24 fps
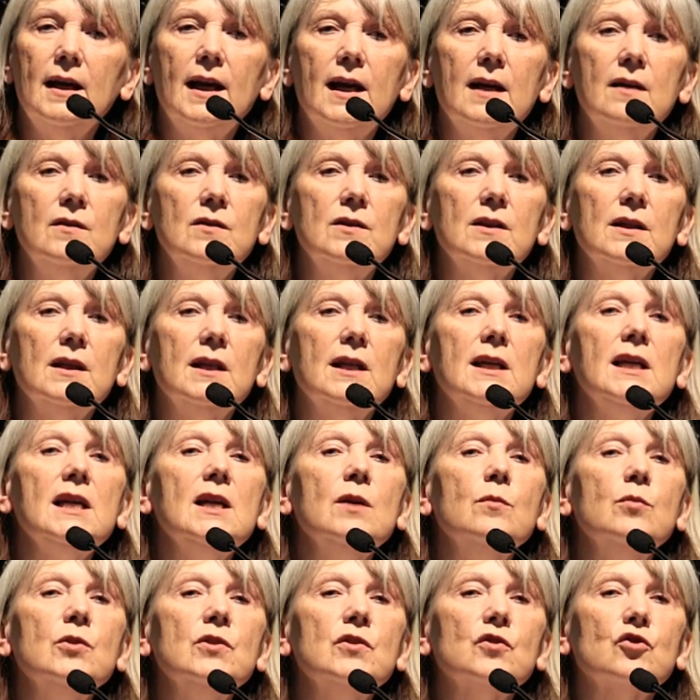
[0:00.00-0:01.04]
And
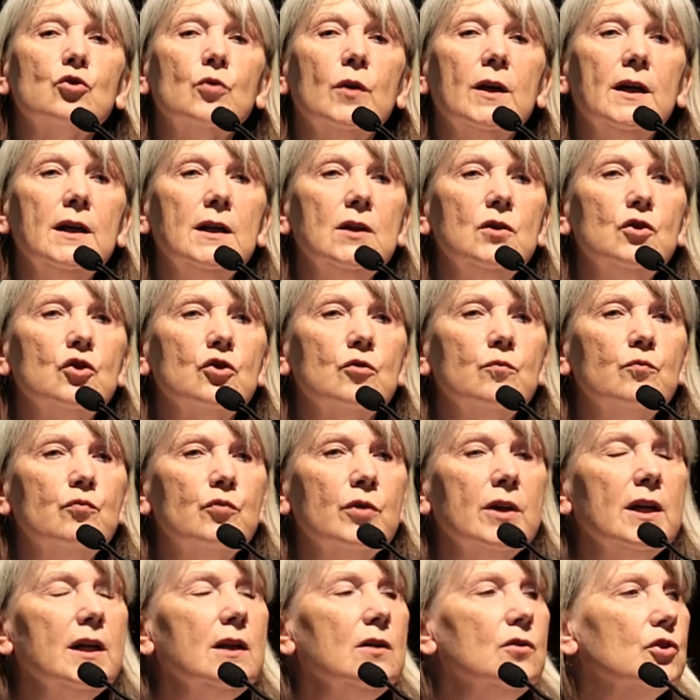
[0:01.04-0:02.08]
he was trying to
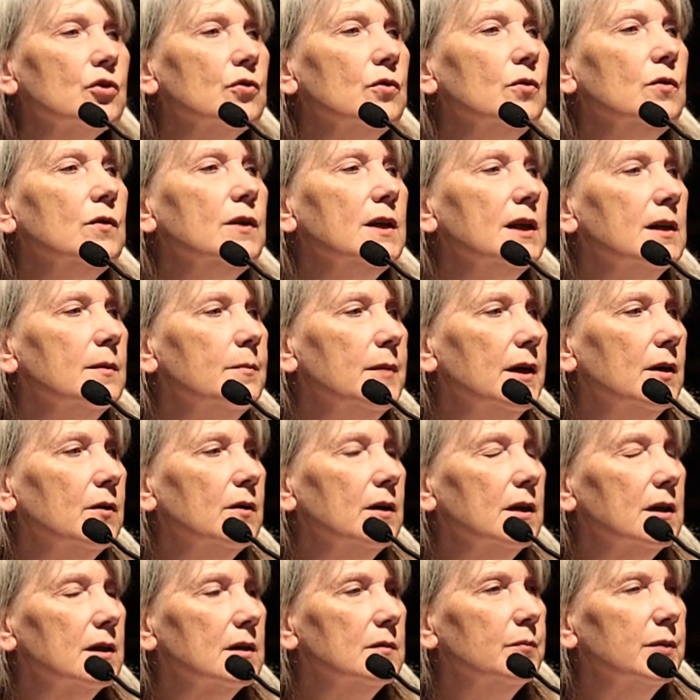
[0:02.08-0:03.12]
bring to the
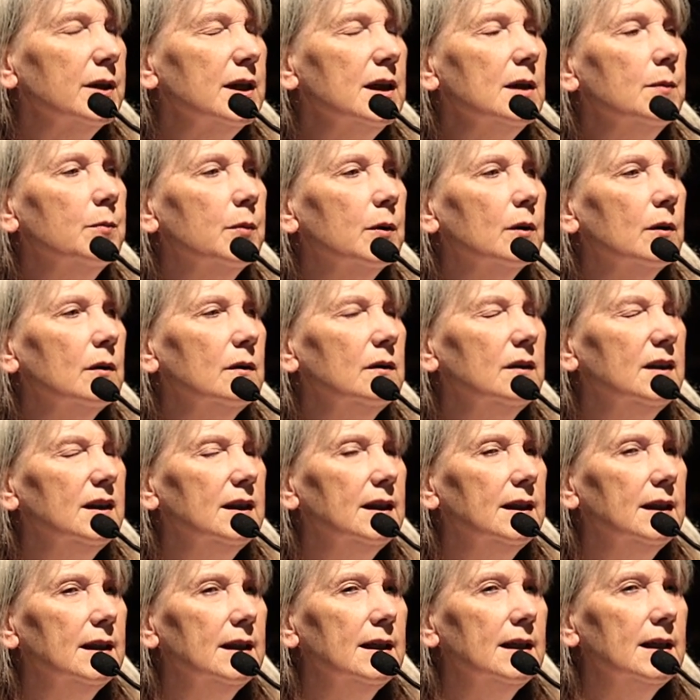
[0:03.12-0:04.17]
American people
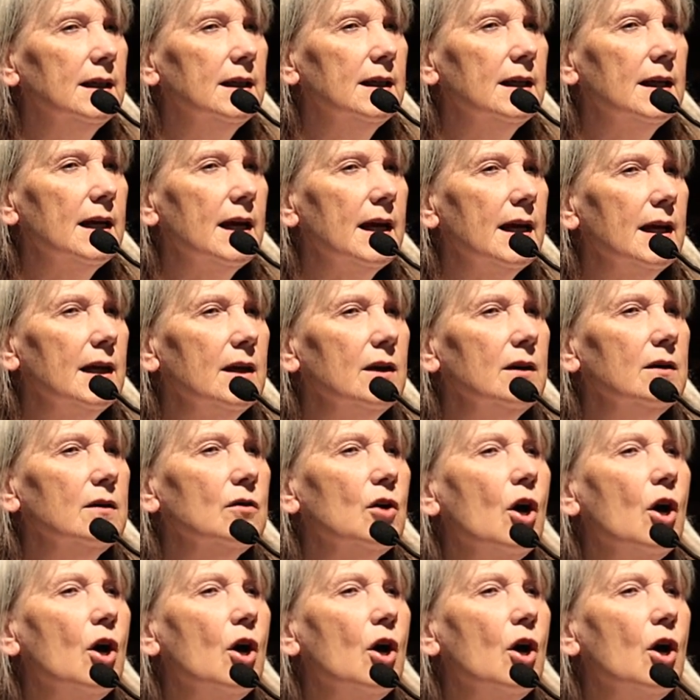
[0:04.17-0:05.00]
a